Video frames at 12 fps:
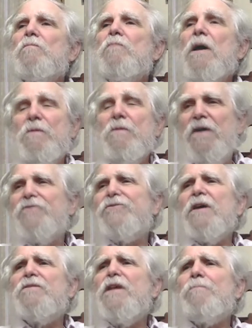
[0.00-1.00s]
Maybe
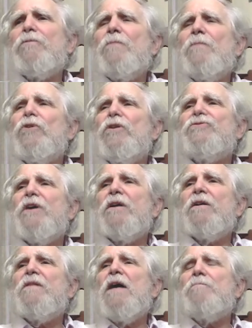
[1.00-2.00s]
Einstein deeply
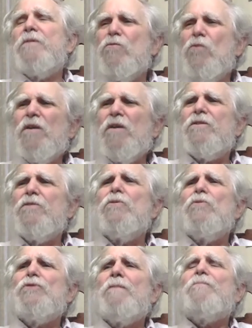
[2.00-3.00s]
appreciated that, but he wanted to
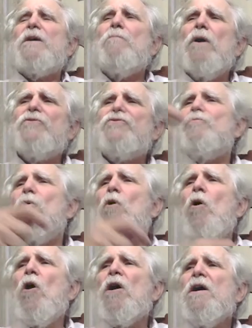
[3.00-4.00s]
do something much
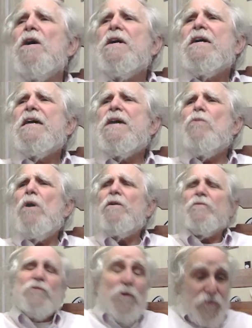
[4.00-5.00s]
more. He
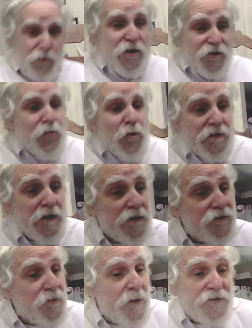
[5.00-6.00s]
wanted, because well,
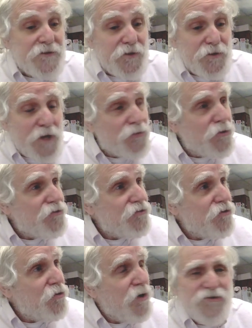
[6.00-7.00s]
here's a, basic, a
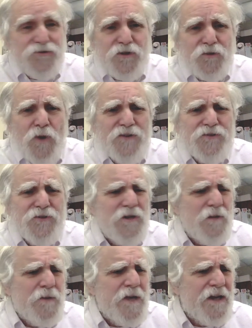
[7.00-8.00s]
crucial question. Why should
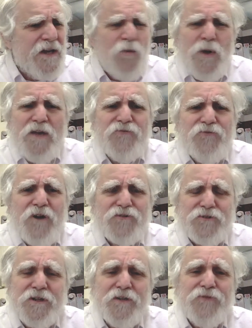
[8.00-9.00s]
there be any wave
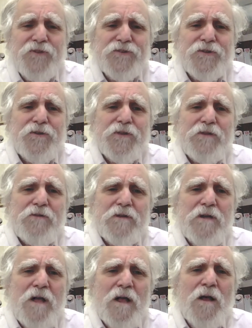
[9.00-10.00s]
function in a physical theory
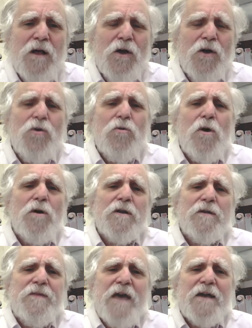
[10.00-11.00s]
at all? Who
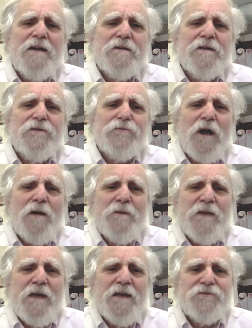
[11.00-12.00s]
ordered that, as
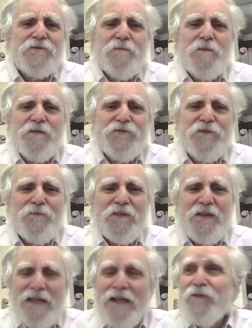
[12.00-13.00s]
Rabi asked about
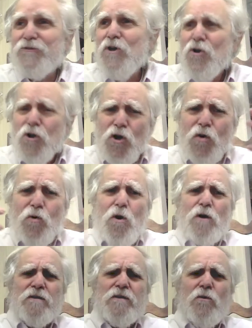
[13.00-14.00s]
something else? Who
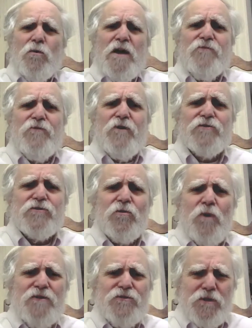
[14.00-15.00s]
ordered the wave function?
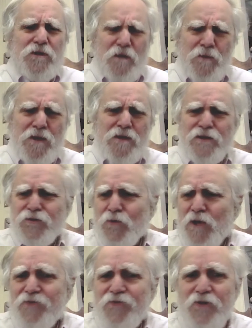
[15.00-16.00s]
Why should there be this
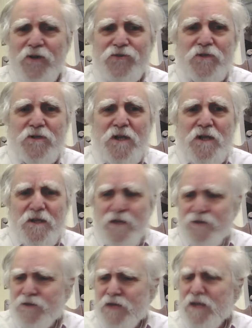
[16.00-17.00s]
wave function?
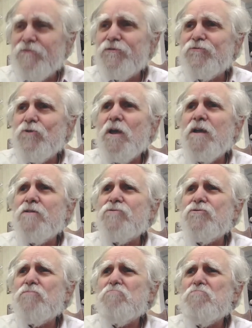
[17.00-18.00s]
That's kind of
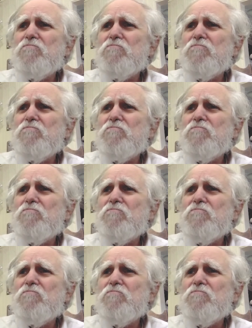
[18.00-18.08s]
strange.